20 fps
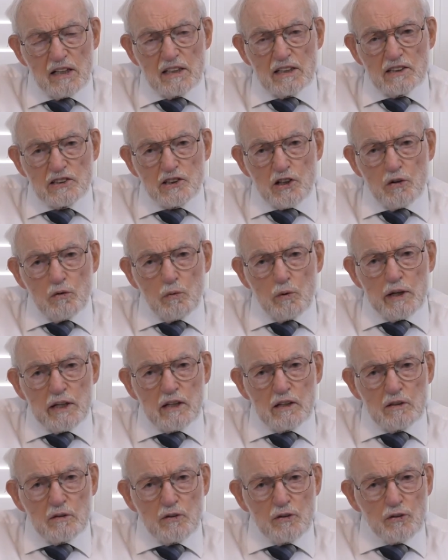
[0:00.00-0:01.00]
So we
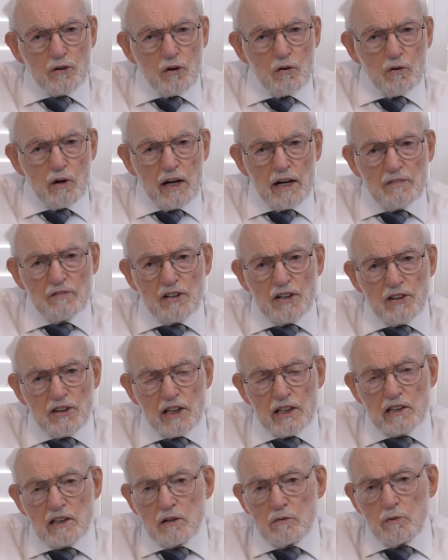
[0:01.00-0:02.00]
could throw
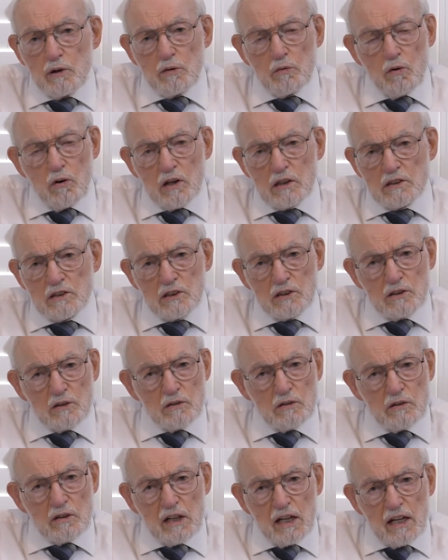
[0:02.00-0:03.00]
everything that we want
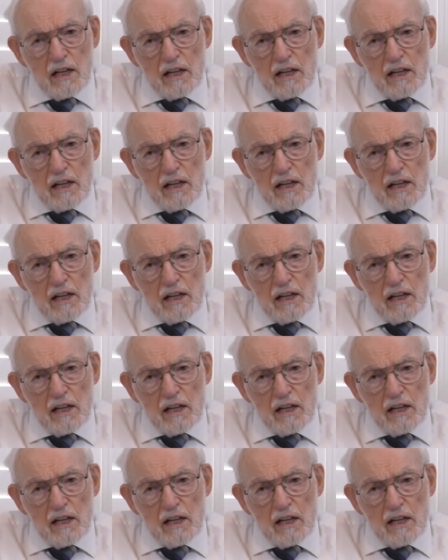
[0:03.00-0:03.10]
to